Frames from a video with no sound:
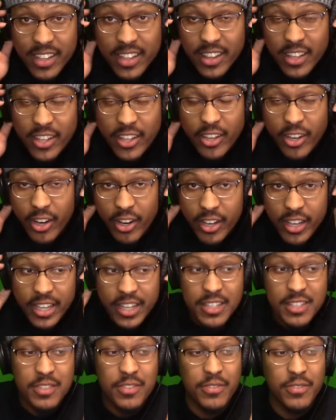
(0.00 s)
look, y'all. It
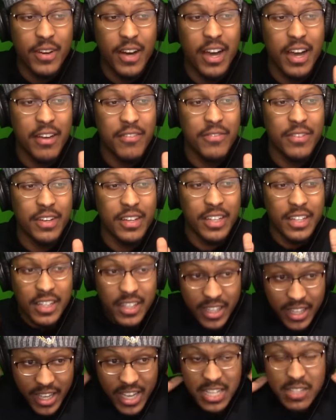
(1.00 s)
is five.
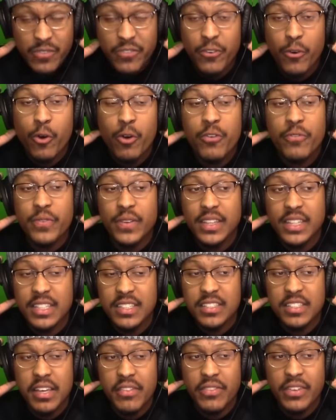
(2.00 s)
It's
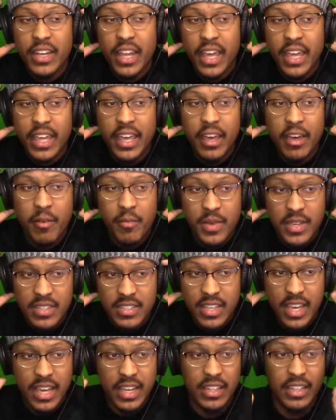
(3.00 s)
4:57 a.m.
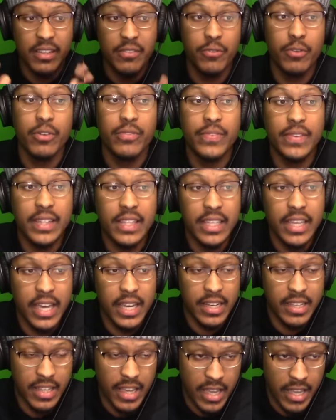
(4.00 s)
exactly.
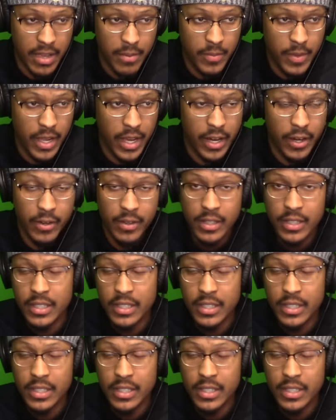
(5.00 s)
4:58 a.m. now.